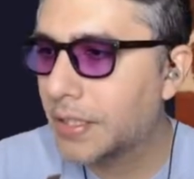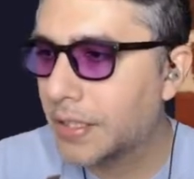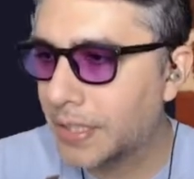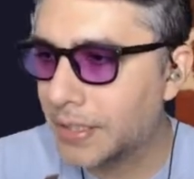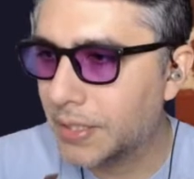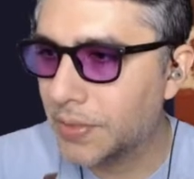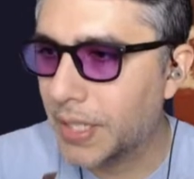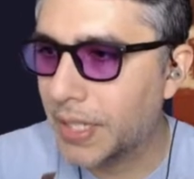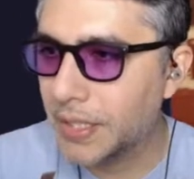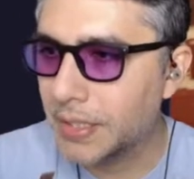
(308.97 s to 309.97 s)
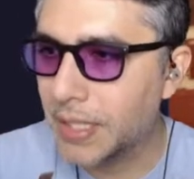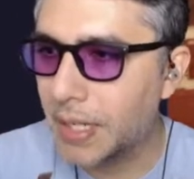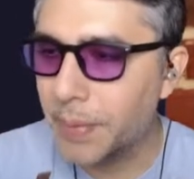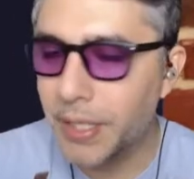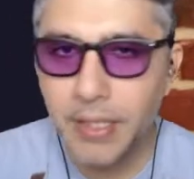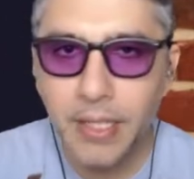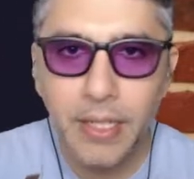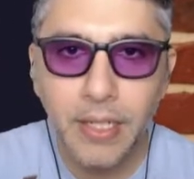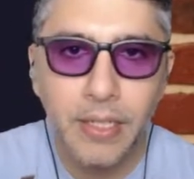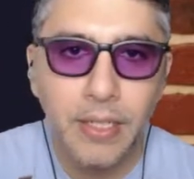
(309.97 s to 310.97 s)
that says right at the top right
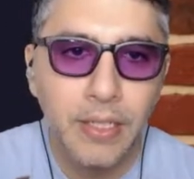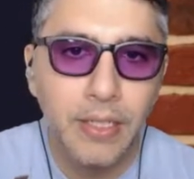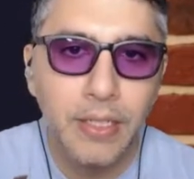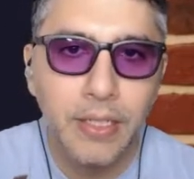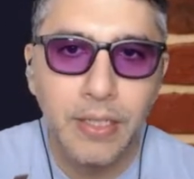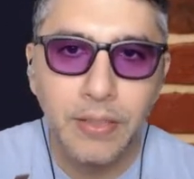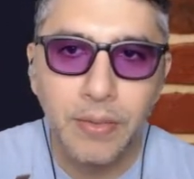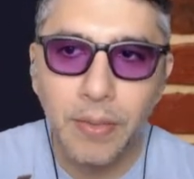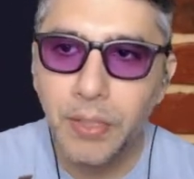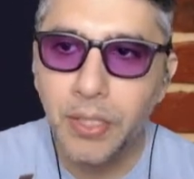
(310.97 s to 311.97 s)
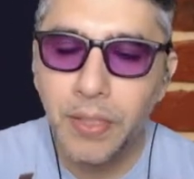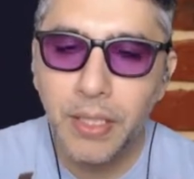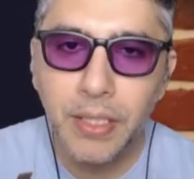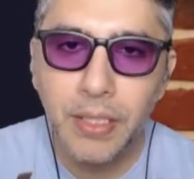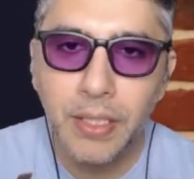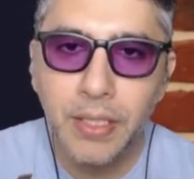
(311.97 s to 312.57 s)
there. That's what I'm doing.